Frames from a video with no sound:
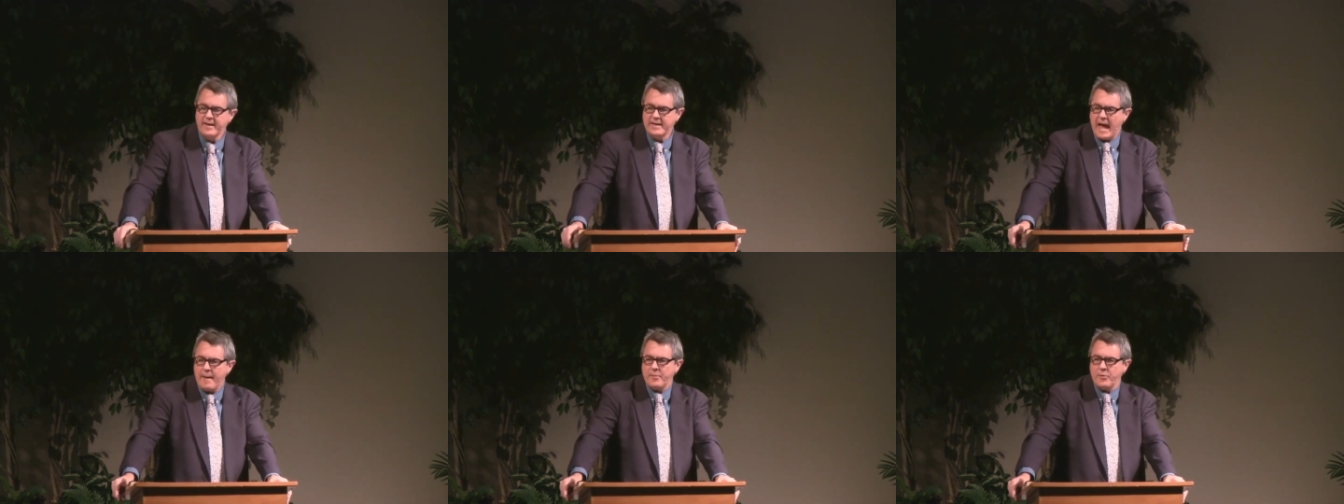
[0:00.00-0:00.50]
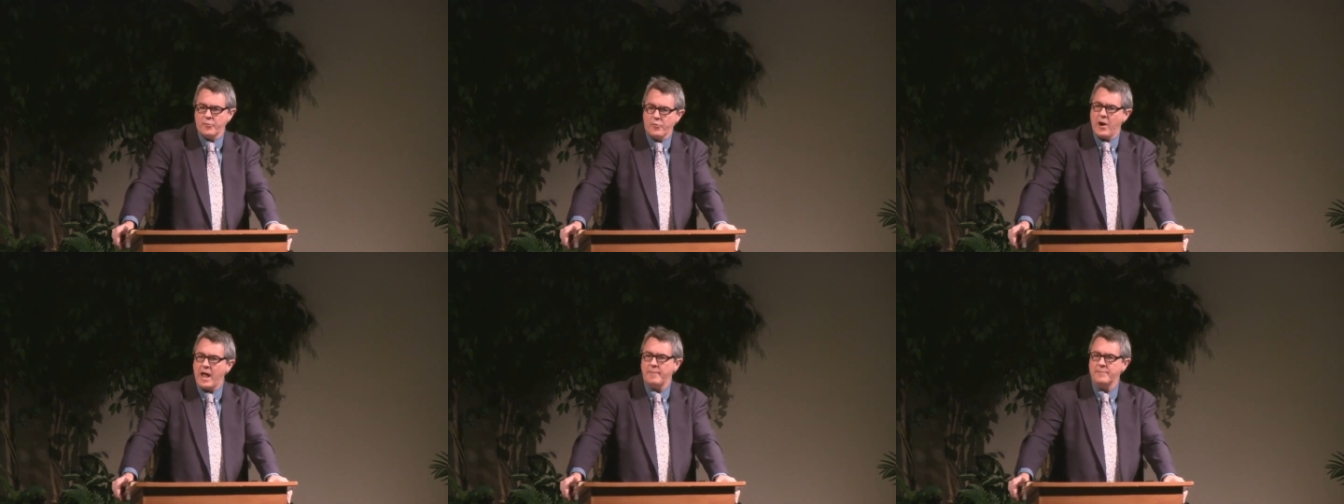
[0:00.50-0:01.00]
Capital
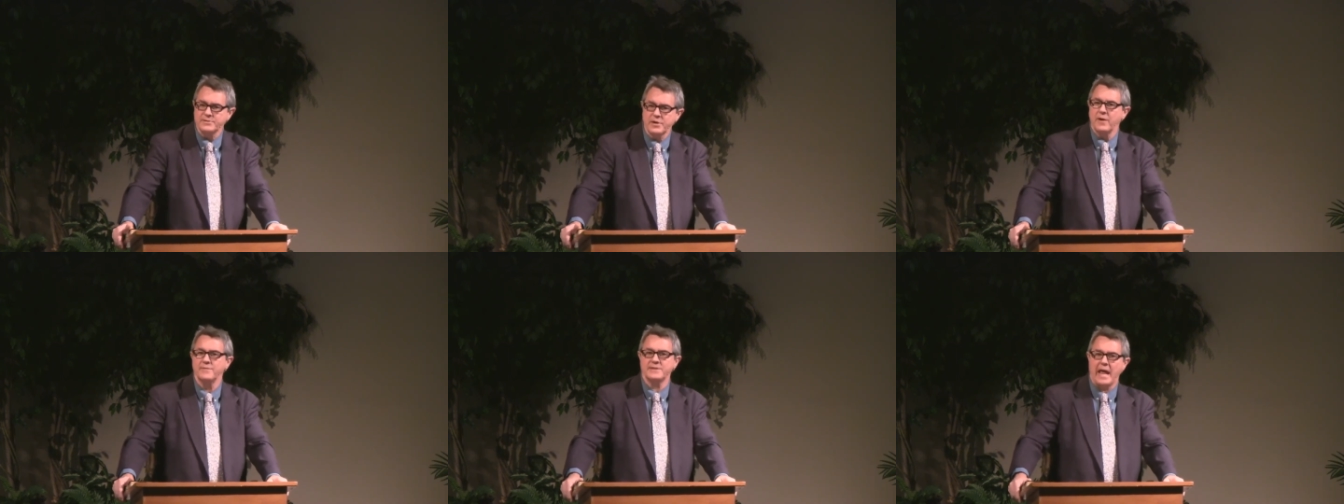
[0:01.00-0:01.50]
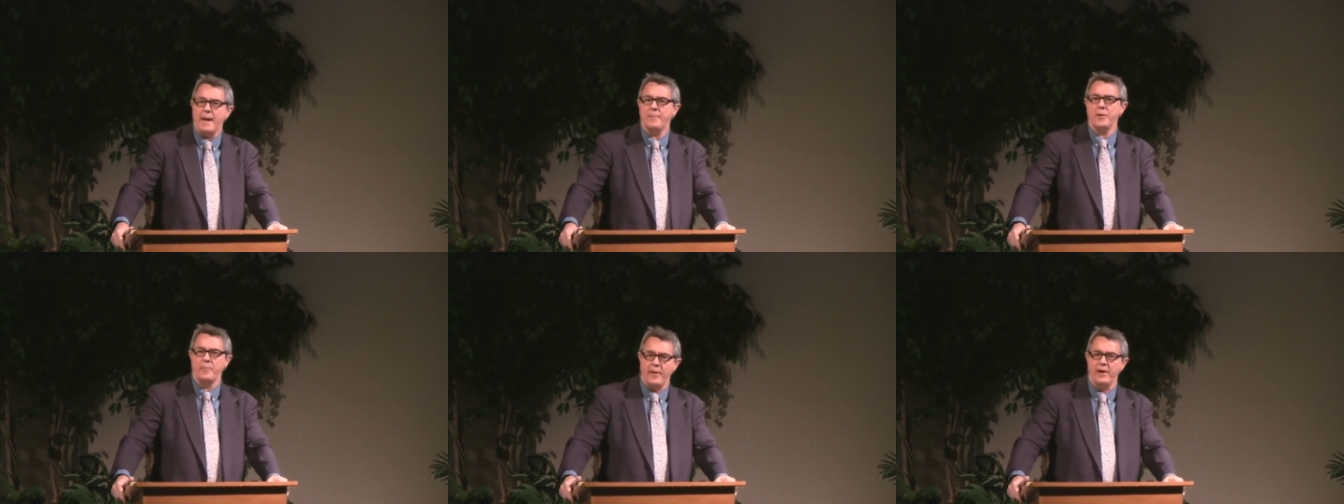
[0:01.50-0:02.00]
crime deserves
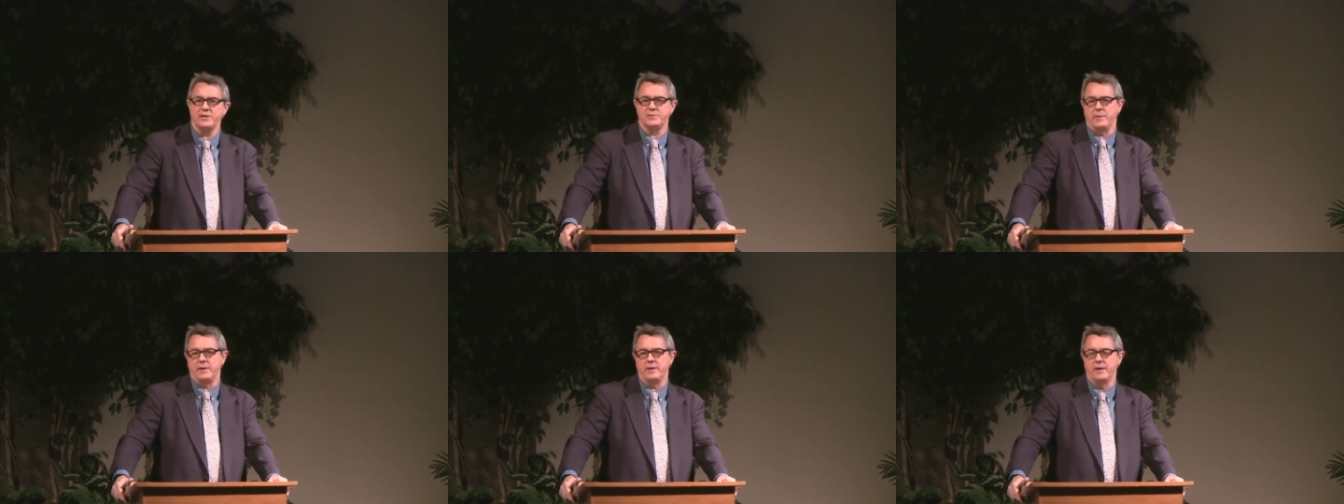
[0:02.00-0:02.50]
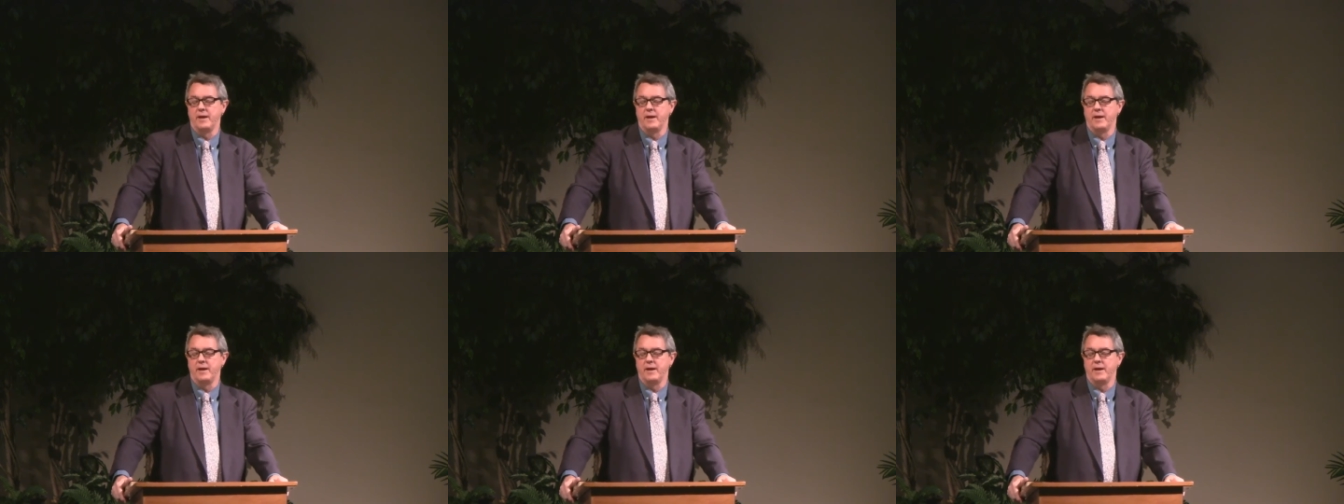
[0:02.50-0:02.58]
capital punishment.